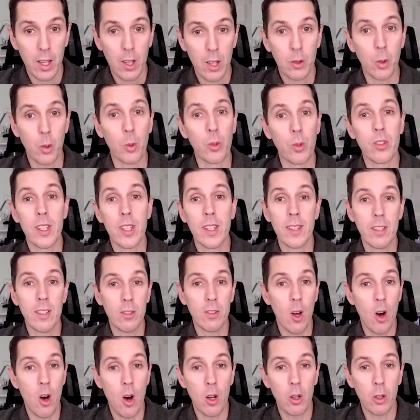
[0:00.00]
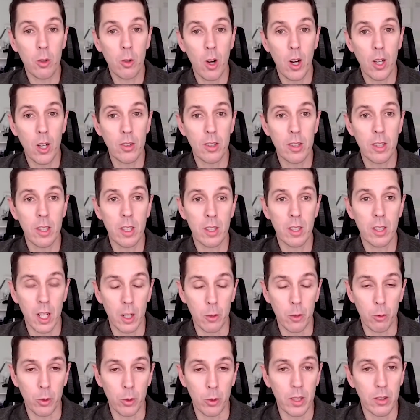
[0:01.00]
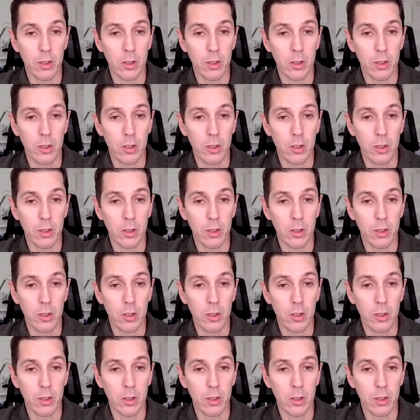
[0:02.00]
So we're seeing this all across the country.